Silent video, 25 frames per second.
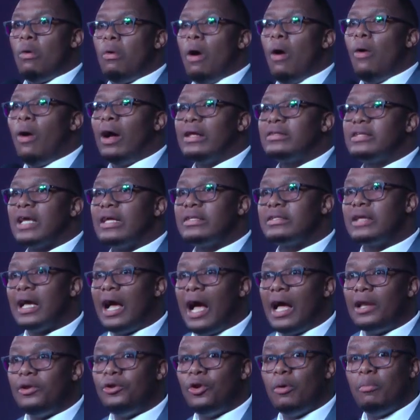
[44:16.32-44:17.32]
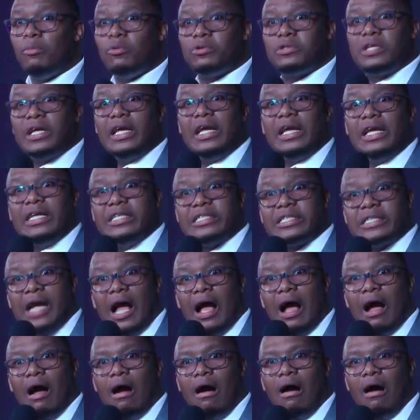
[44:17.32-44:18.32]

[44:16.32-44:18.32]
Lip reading: Wongathathi ngani noma uthisha